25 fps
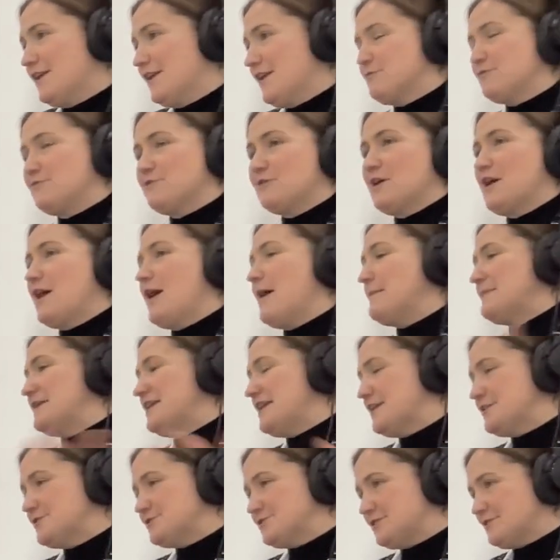through a
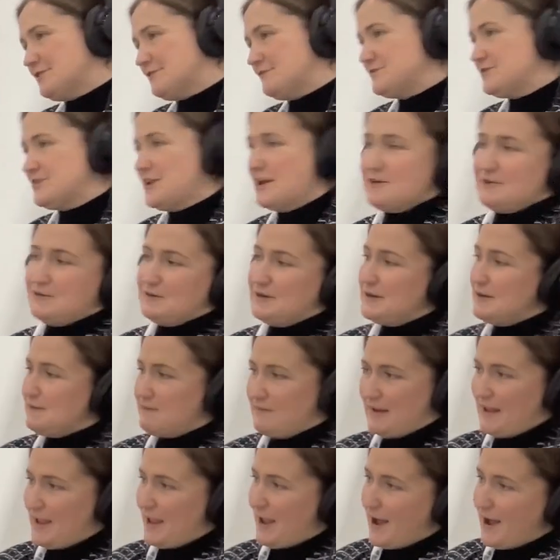combination of generative
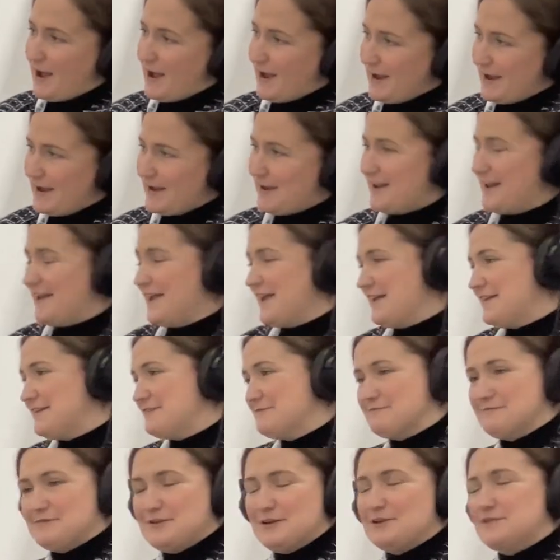AI
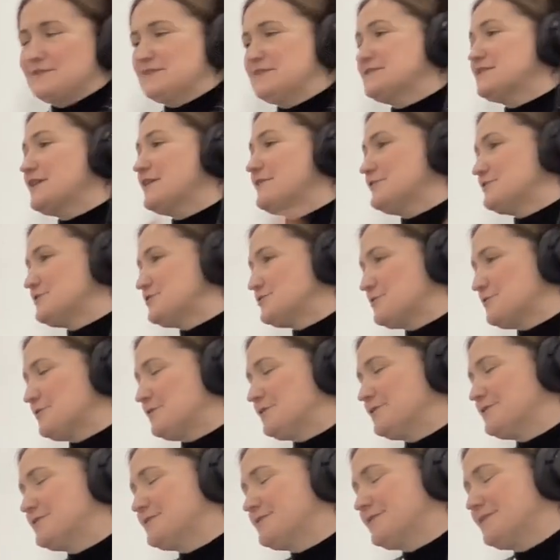and, these other
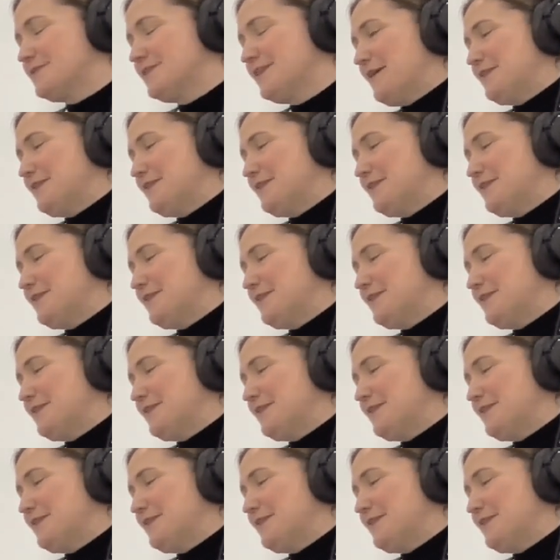tools.